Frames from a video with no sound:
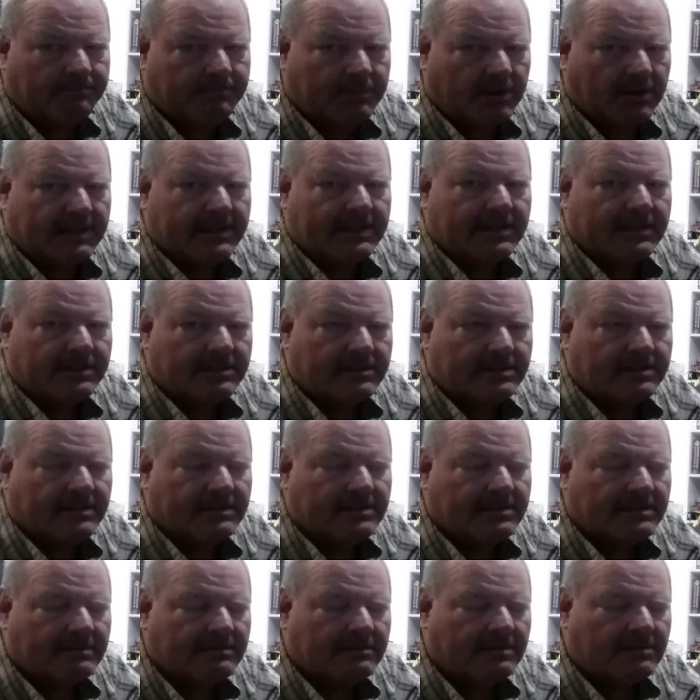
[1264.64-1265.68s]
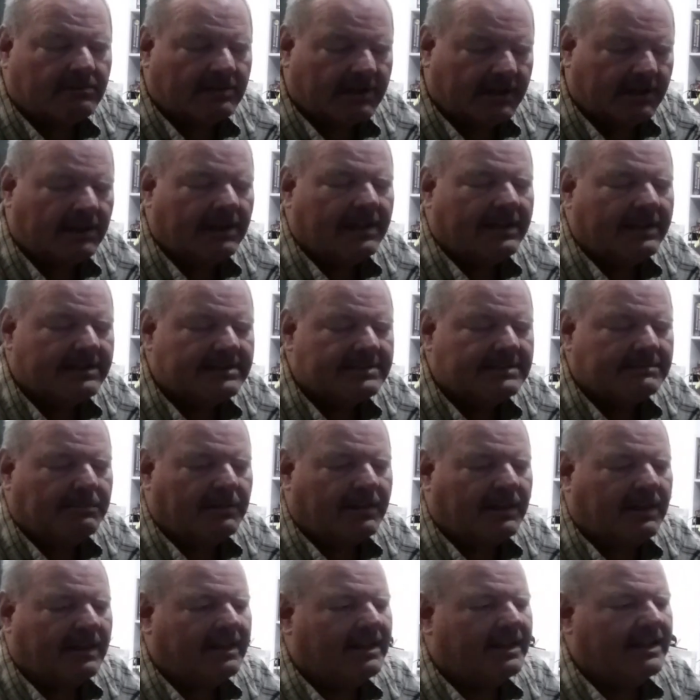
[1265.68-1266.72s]
building a regulated
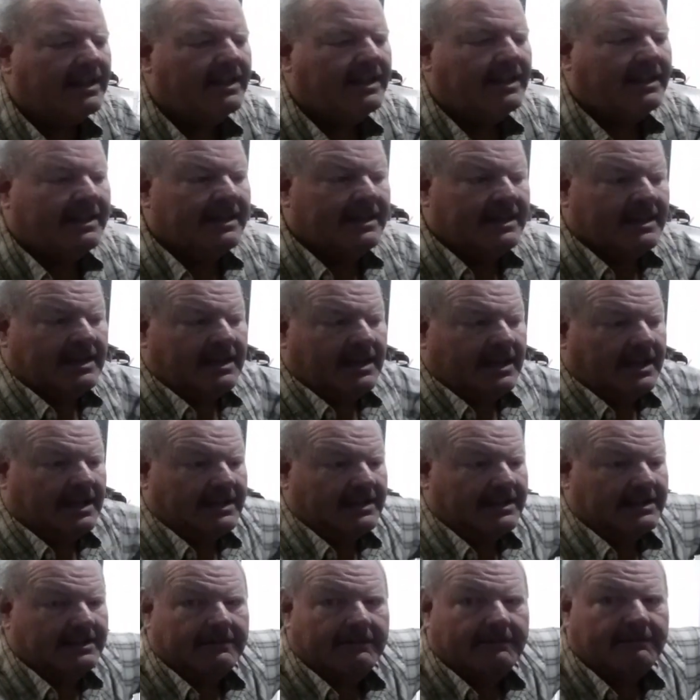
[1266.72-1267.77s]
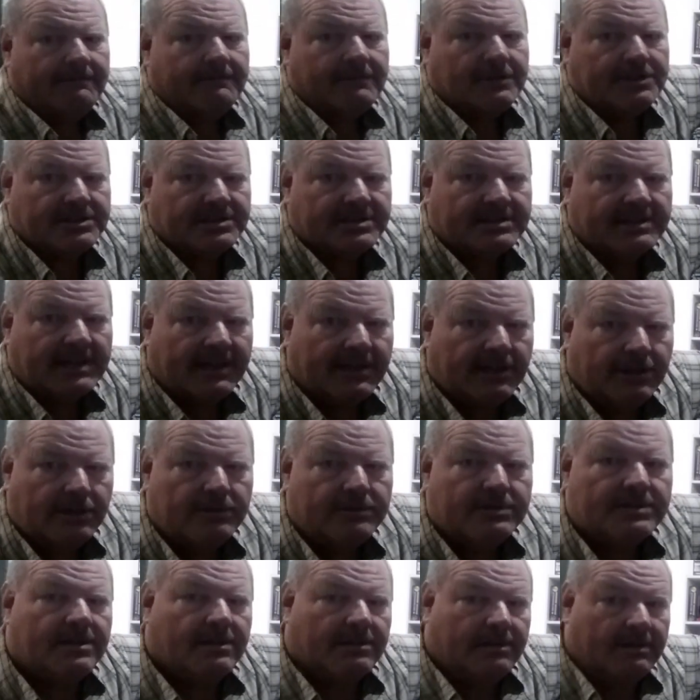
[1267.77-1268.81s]
supply for just kind of
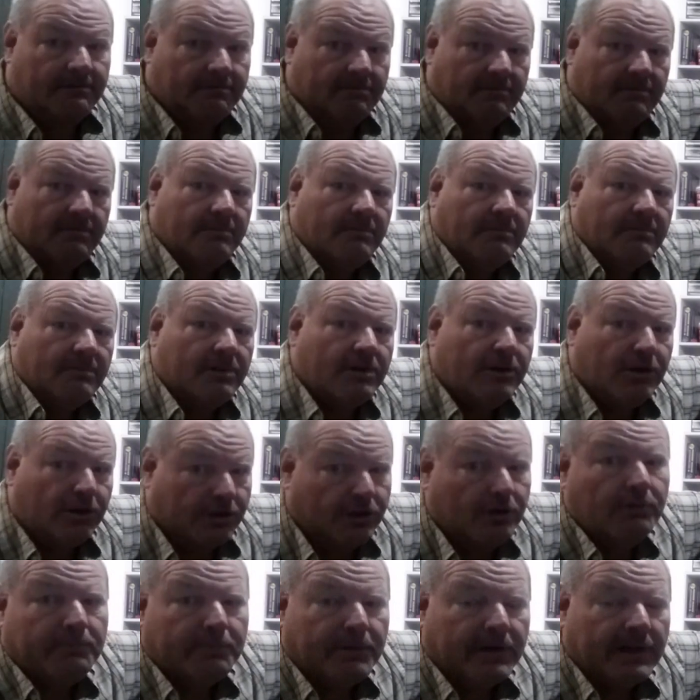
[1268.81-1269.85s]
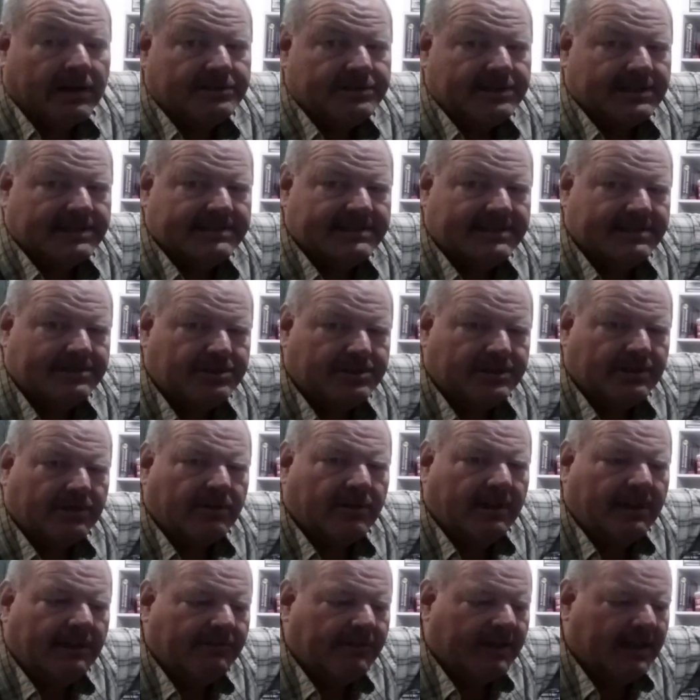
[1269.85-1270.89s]
use on tube projects in
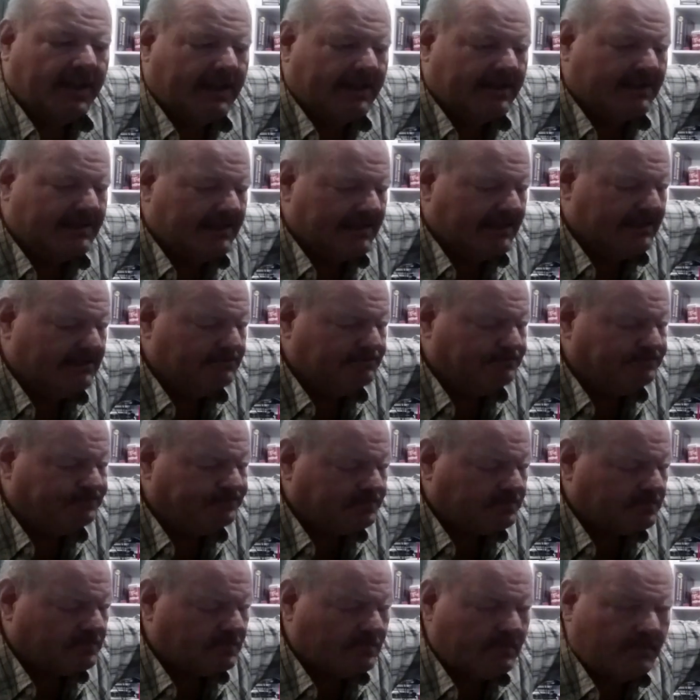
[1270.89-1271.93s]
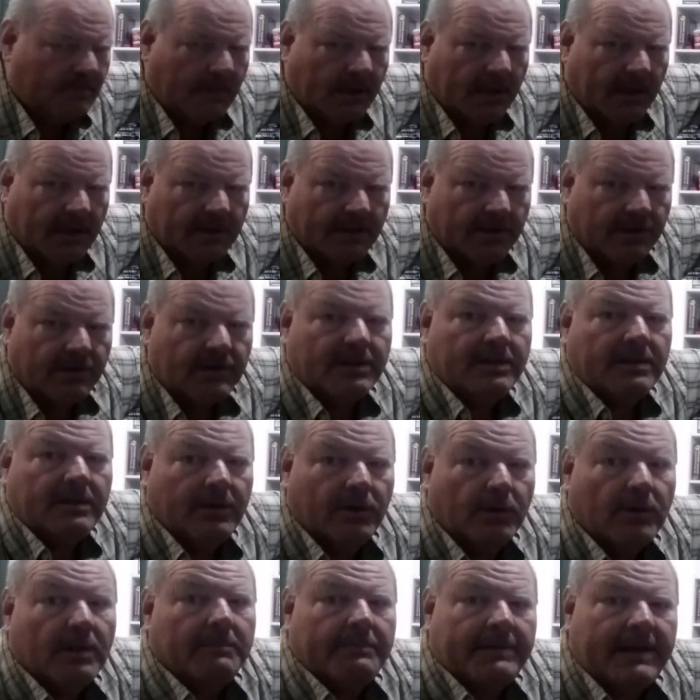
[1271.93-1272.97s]
general. I've got a good
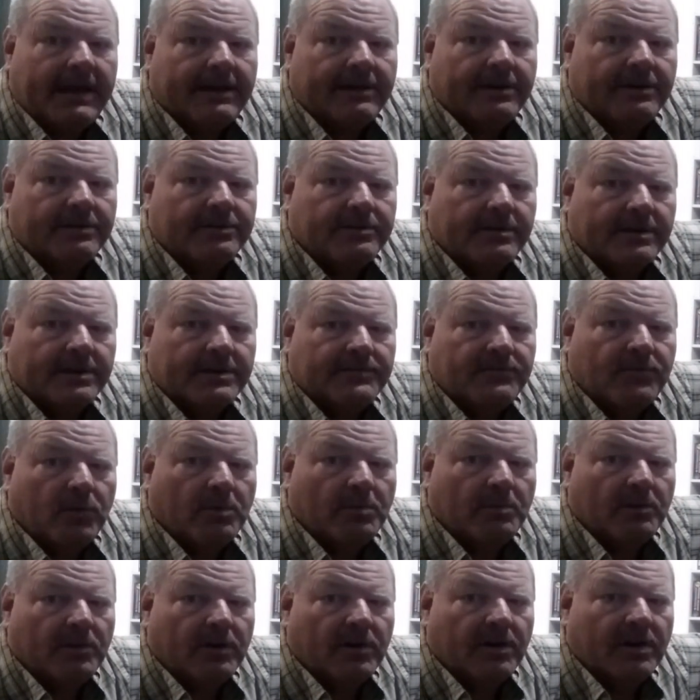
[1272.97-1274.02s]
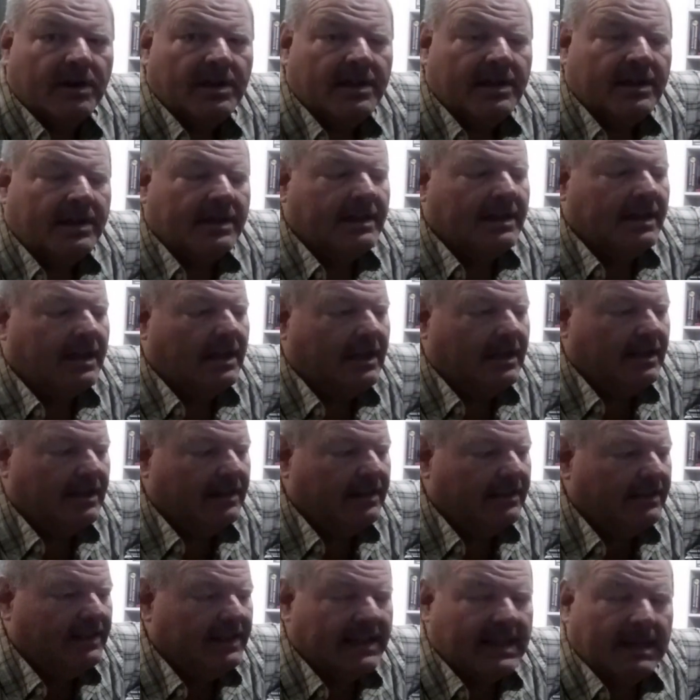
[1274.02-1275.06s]
Hewlett-Packard transformer
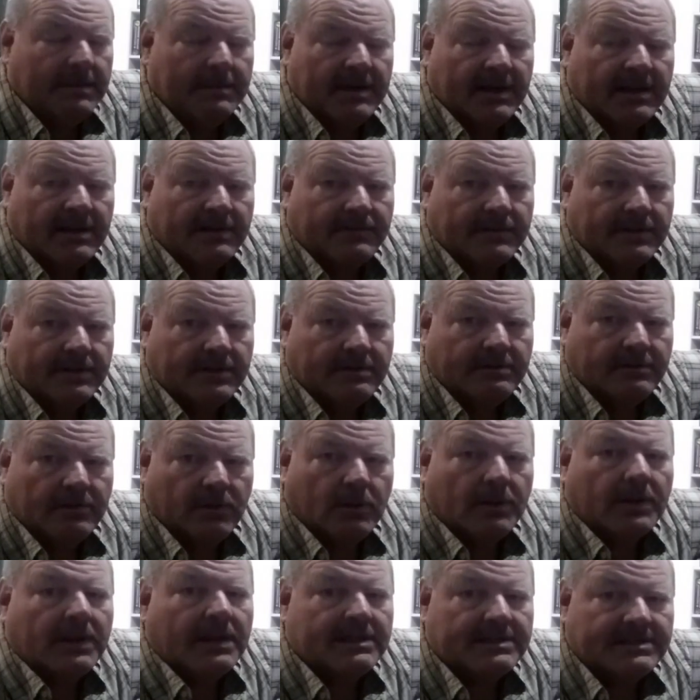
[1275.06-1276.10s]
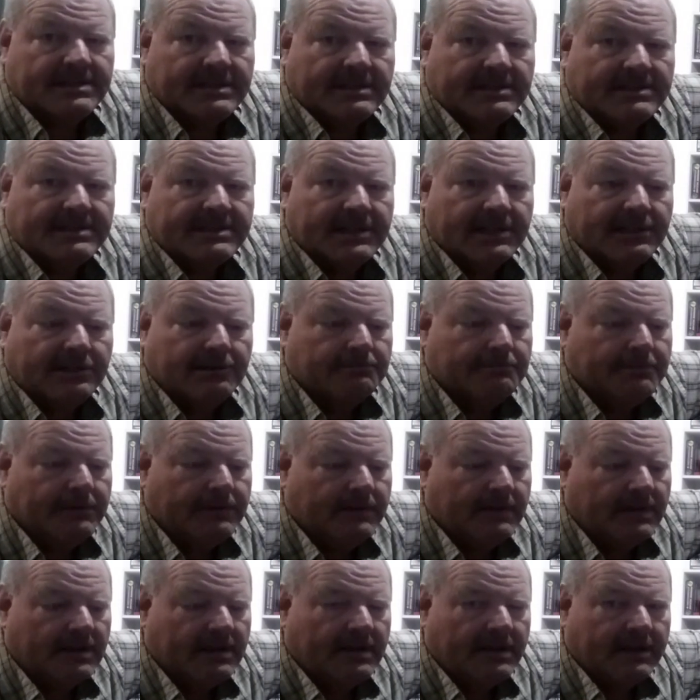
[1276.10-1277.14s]
that came out of an old oscilloscope
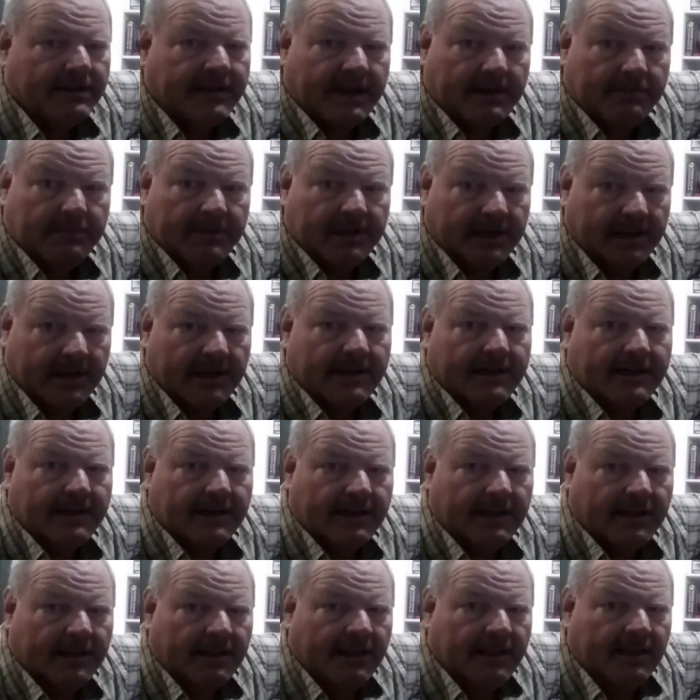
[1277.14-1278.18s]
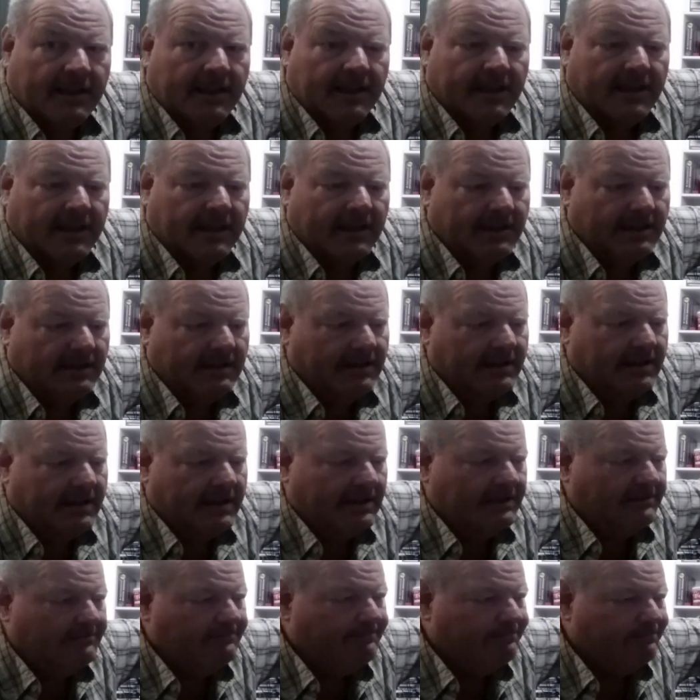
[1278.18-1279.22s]
that had been gutted, and
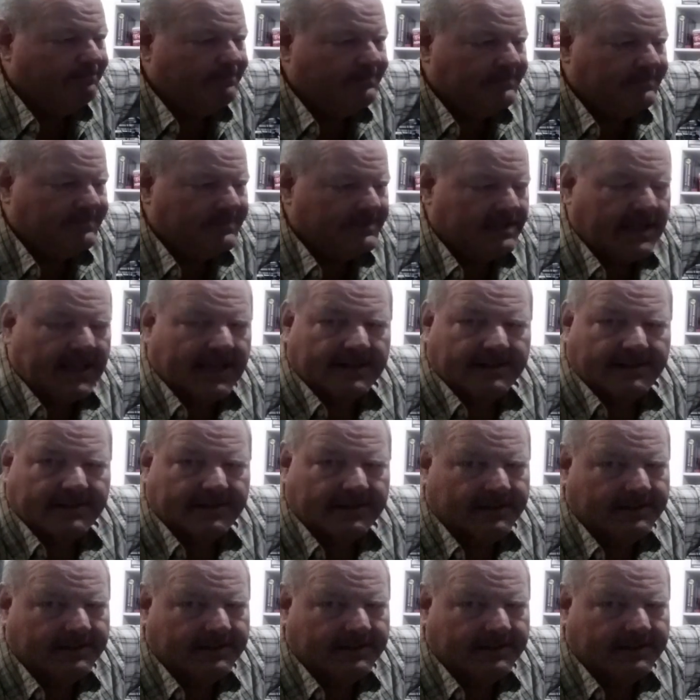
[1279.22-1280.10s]
it's got